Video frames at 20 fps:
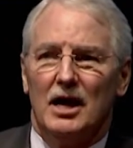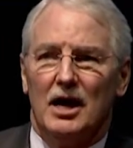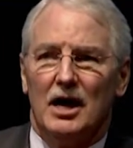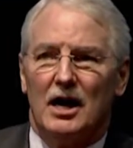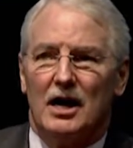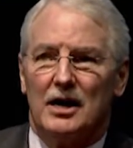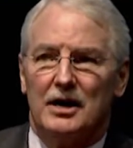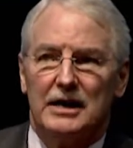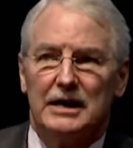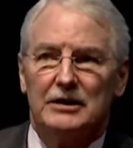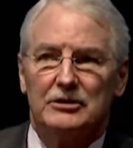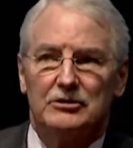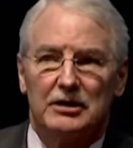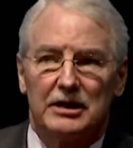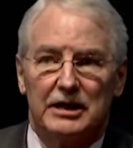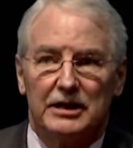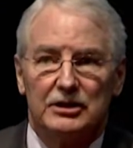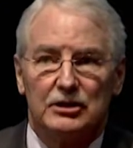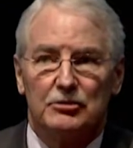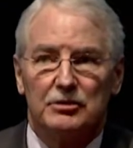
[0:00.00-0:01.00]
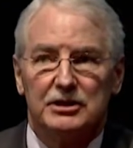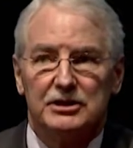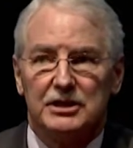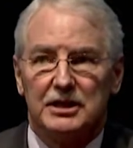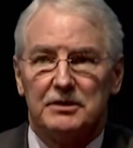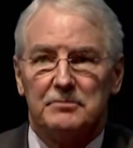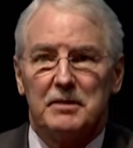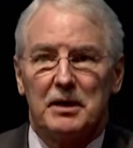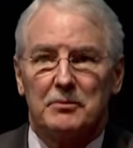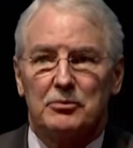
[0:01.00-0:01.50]

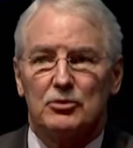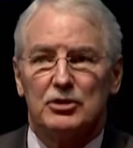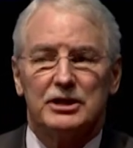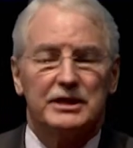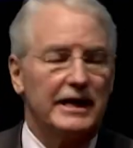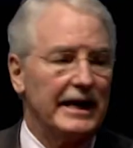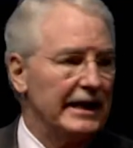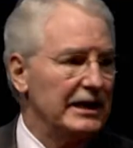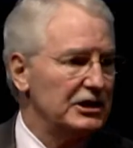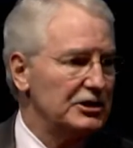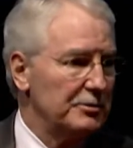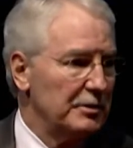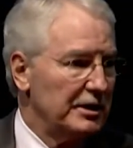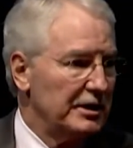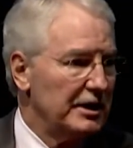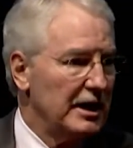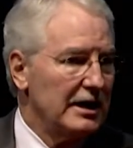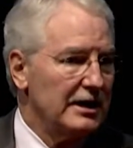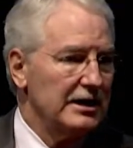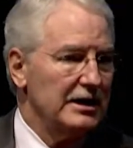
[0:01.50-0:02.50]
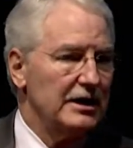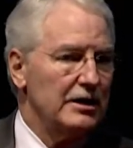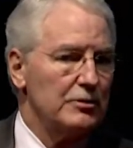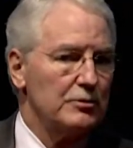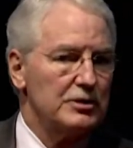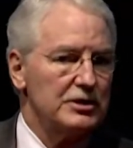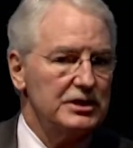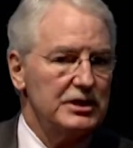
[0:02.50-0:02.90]
Increasing member engagement, in other words,